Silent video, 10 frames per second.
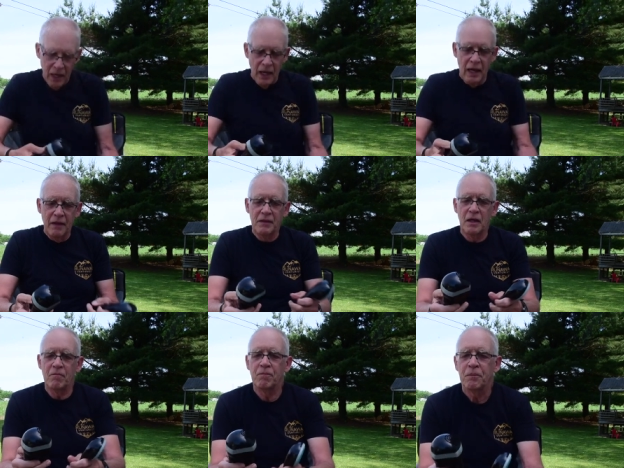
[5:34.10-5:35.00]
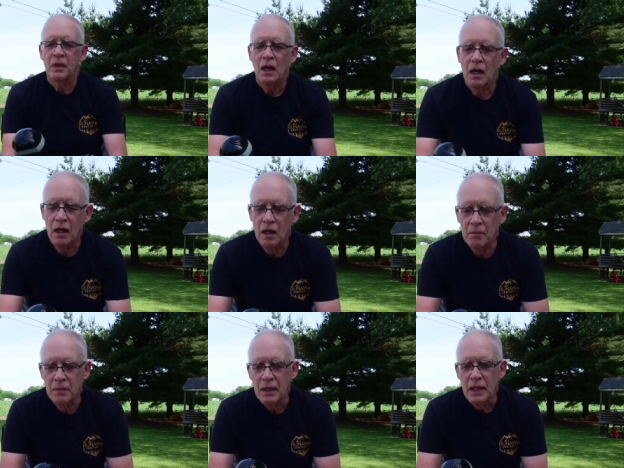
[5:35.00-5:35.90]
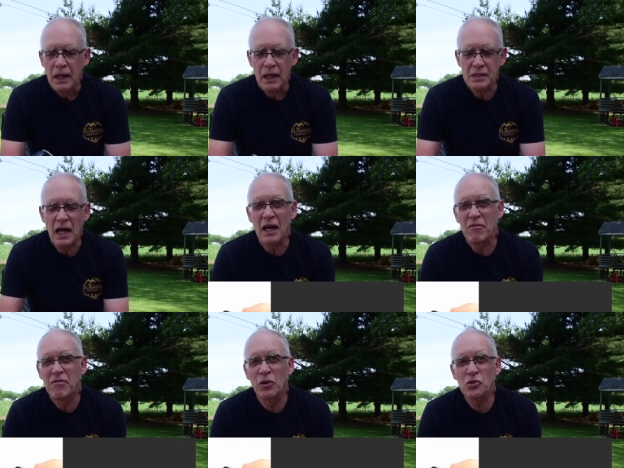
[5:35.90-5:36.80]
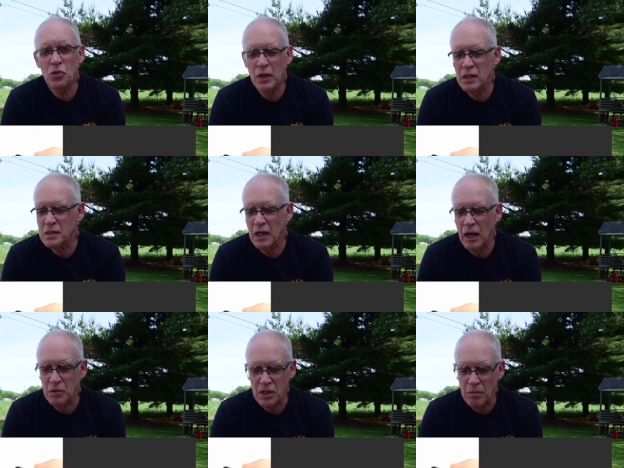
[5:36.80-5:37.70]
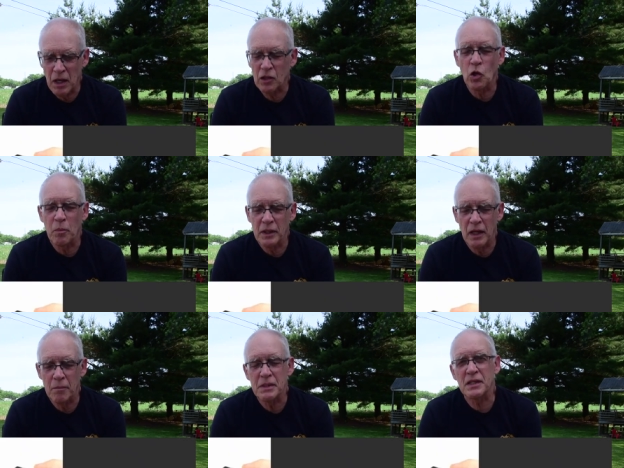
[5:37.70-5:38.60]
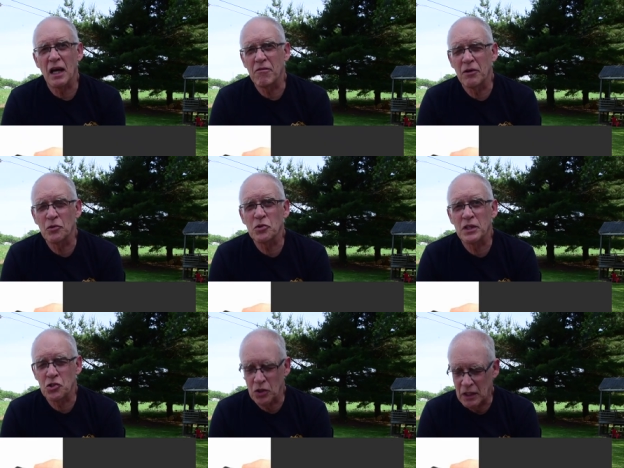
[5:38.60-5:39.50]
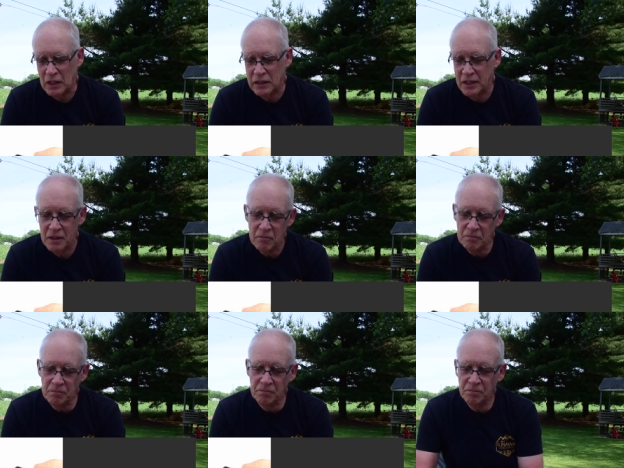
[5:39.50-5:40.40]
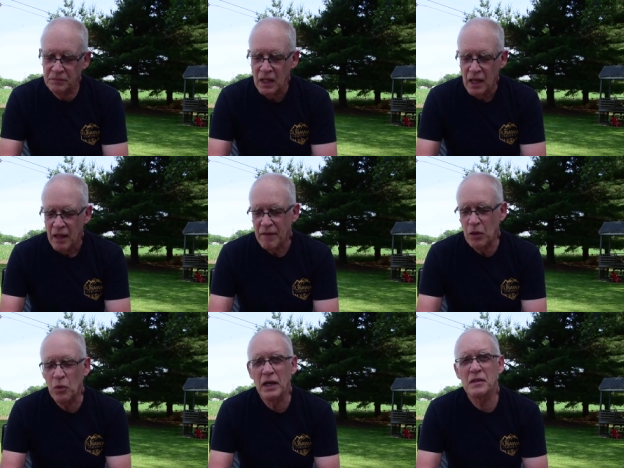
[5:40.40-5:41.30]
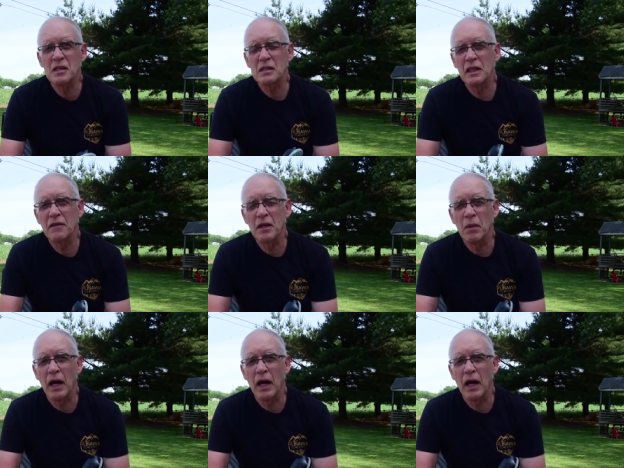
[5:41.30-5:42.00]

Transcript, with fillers: And then um, it's got a filter inside, which I'm not going to open it up. It's got a filter that you can clean. They rate this lithium